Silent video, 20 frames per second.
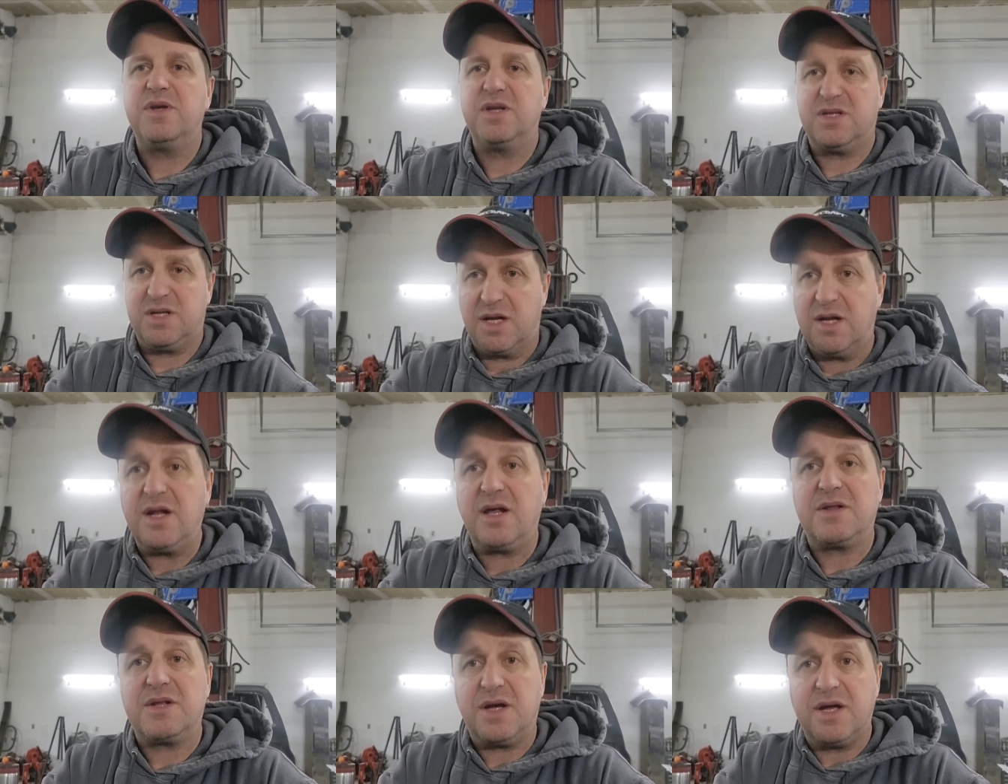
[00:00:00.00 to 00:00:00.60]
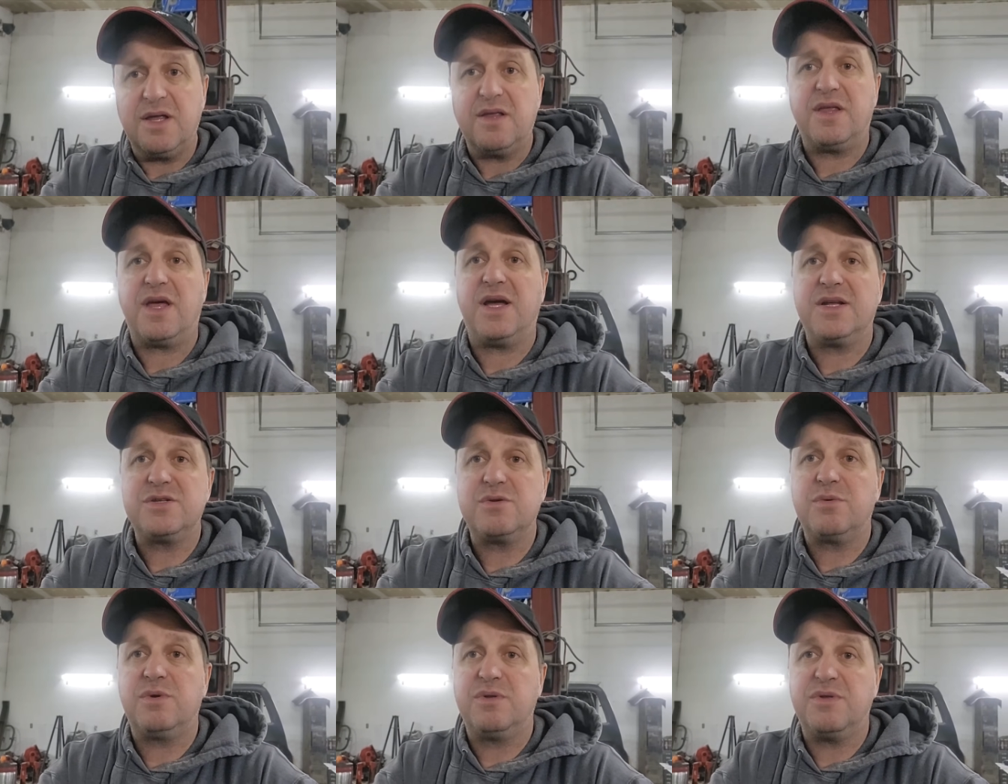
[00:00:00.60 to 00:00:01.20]
And I tell you,
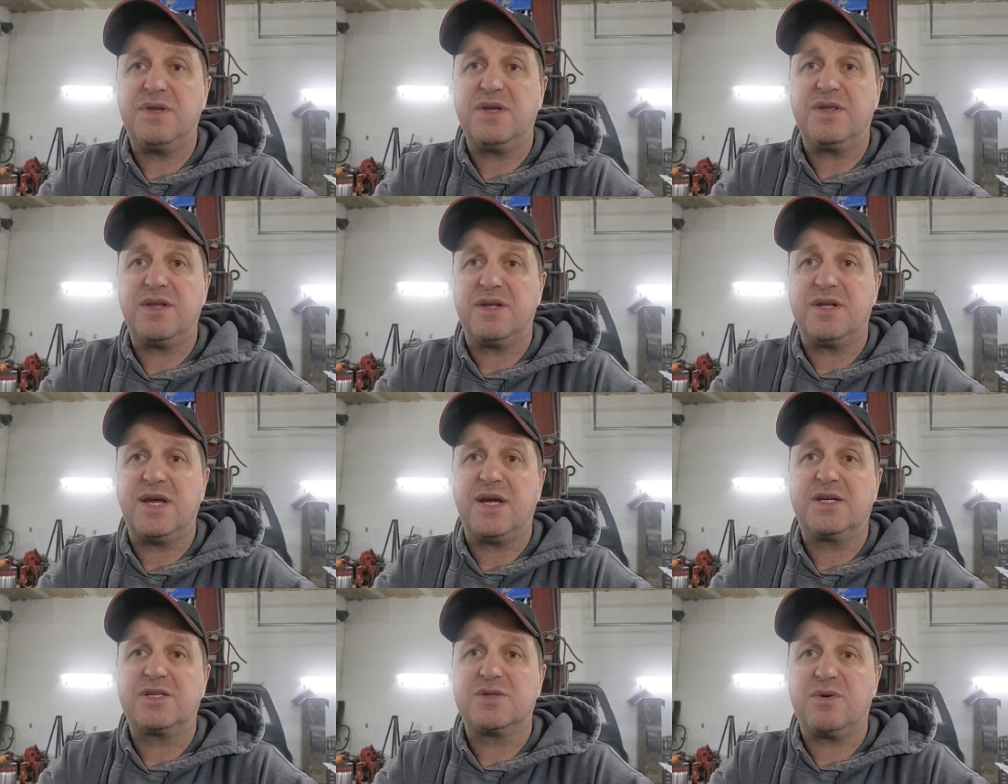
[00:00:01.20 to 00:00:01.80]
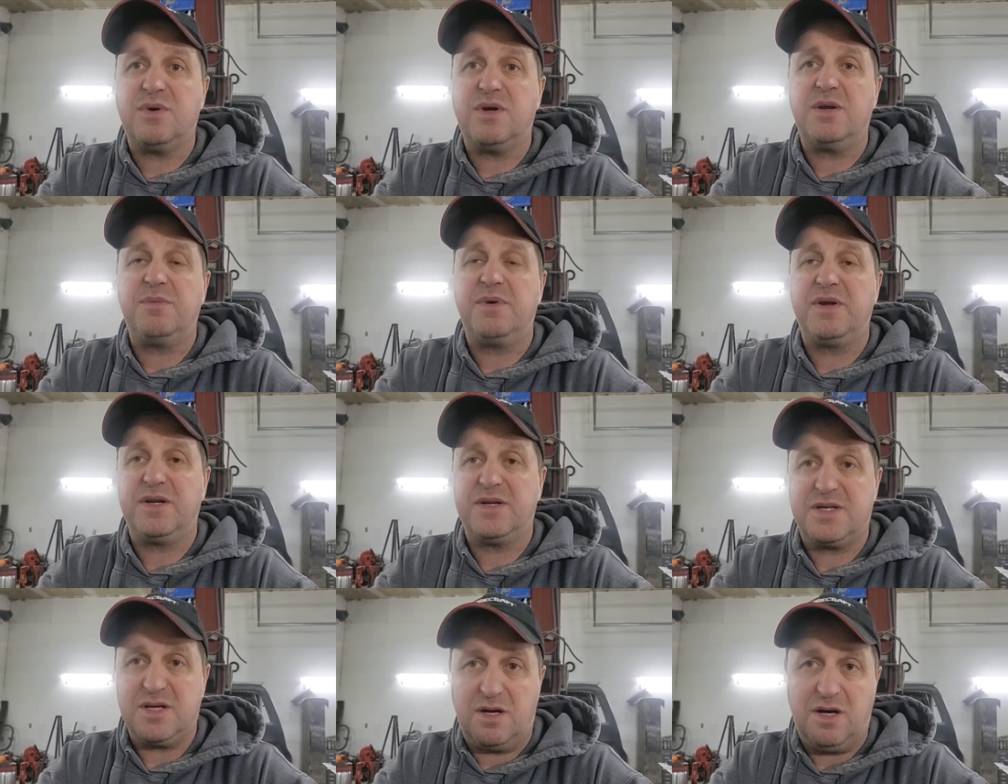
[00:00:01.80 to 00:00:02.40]
that's one thing that takes quite a bit
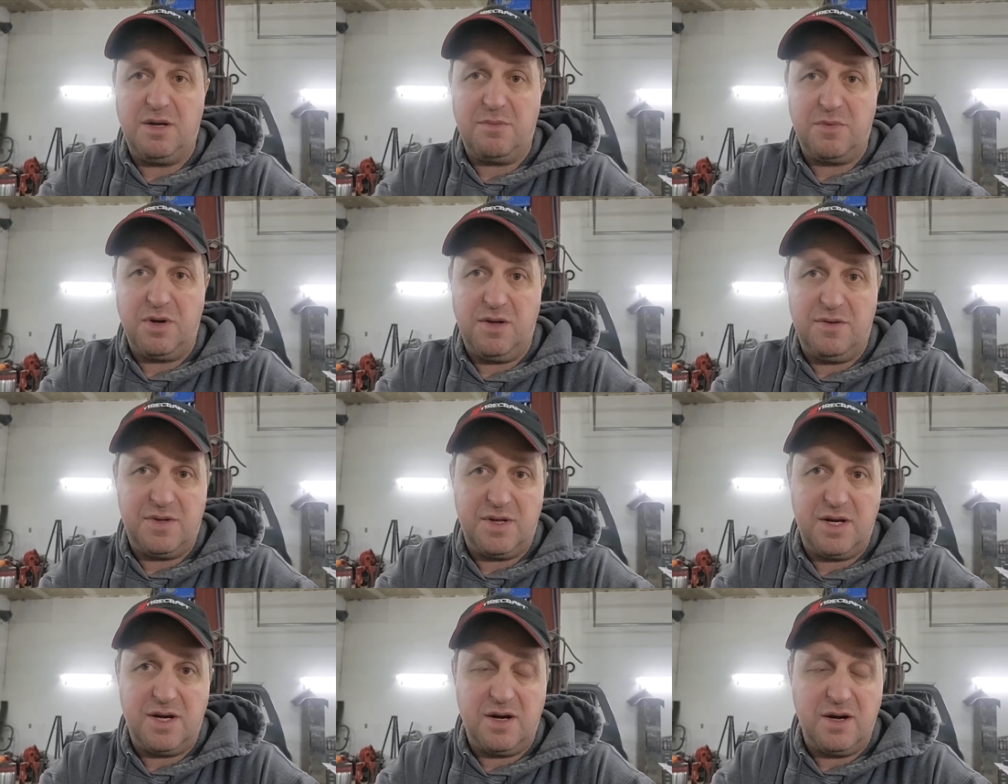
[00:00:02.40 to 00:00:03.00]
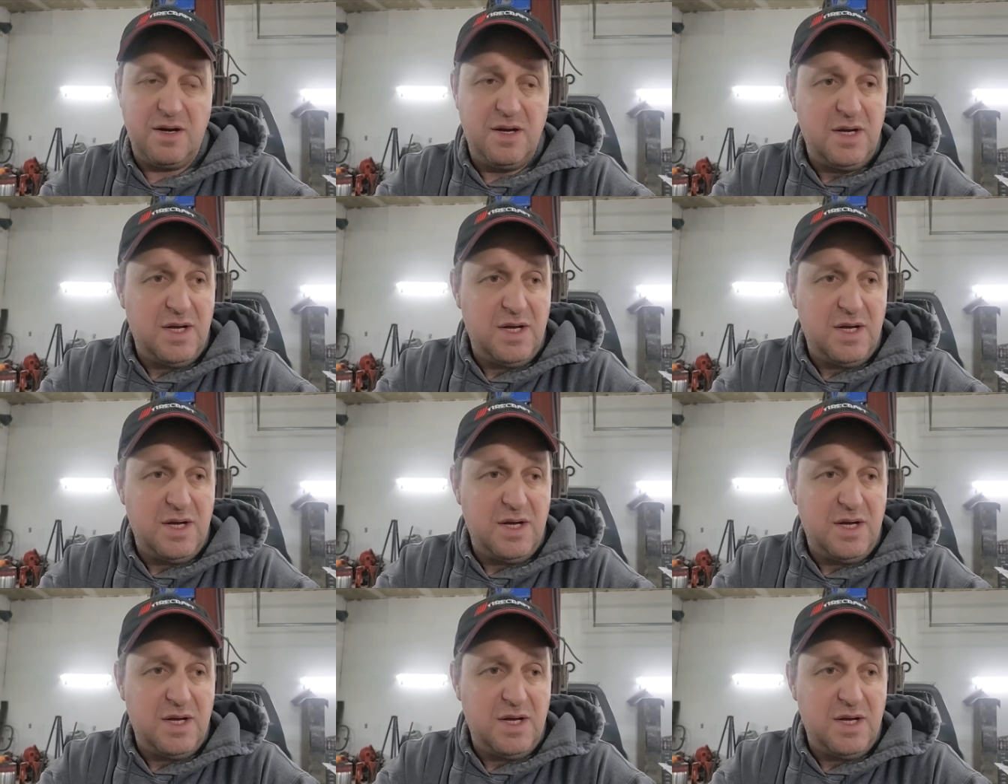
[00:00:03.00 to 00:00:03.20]
of time right there.